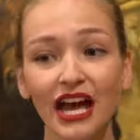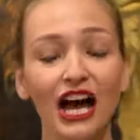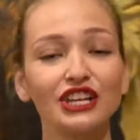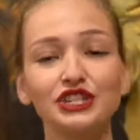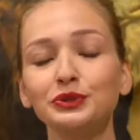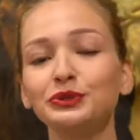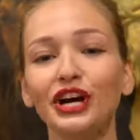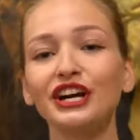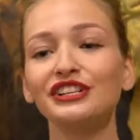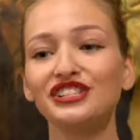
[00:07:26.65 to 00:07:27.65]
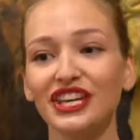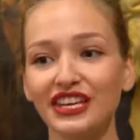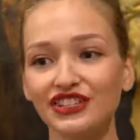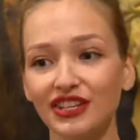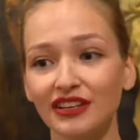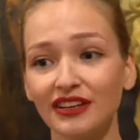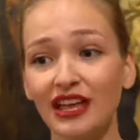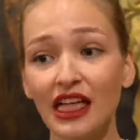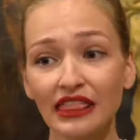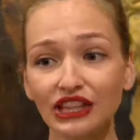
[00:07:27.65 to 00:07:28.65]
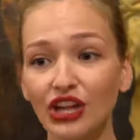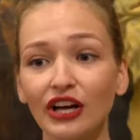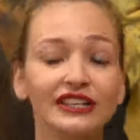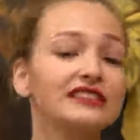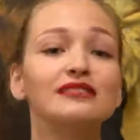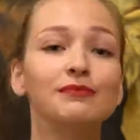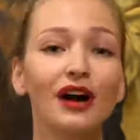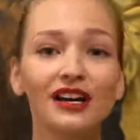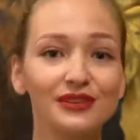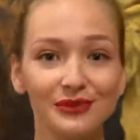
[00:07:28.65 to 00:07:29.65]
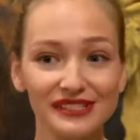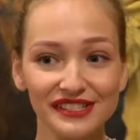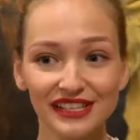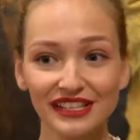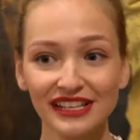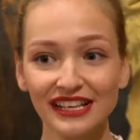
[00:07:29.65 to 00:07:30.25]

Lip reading: a new large kitchen, the longest bar in Windsor,